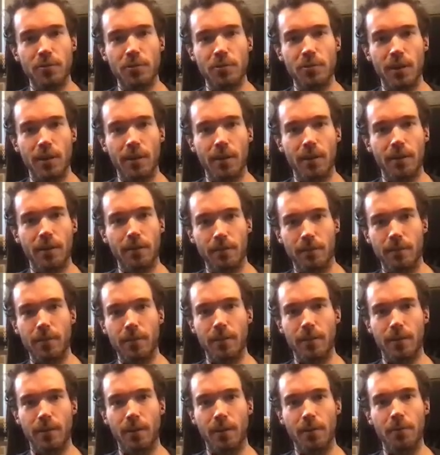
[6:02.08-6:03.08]
trying to,
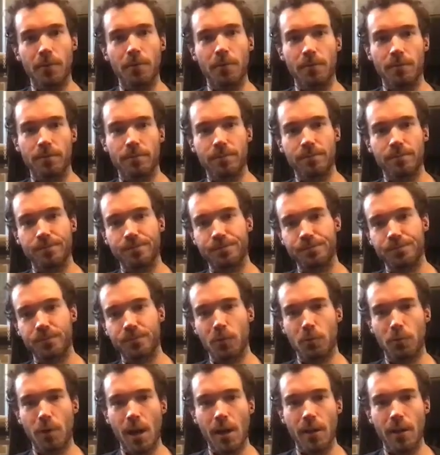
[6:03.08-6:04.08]
you know,
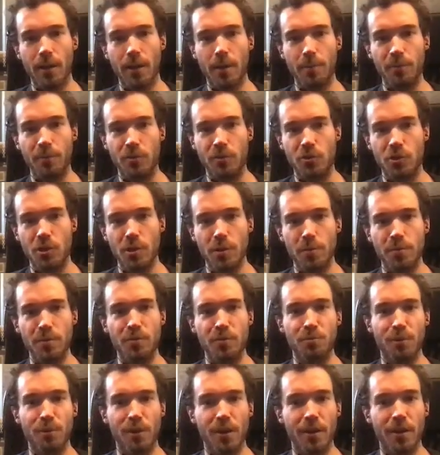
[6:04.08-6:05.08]
rally up the
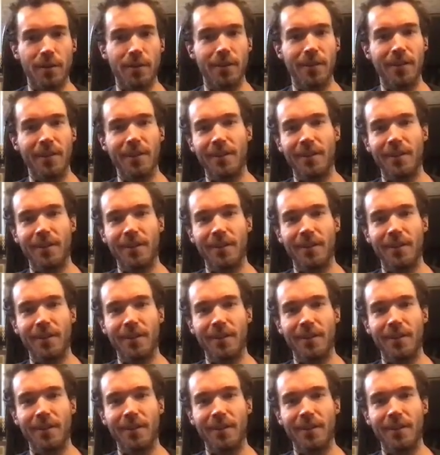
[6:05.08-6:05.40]
troops, but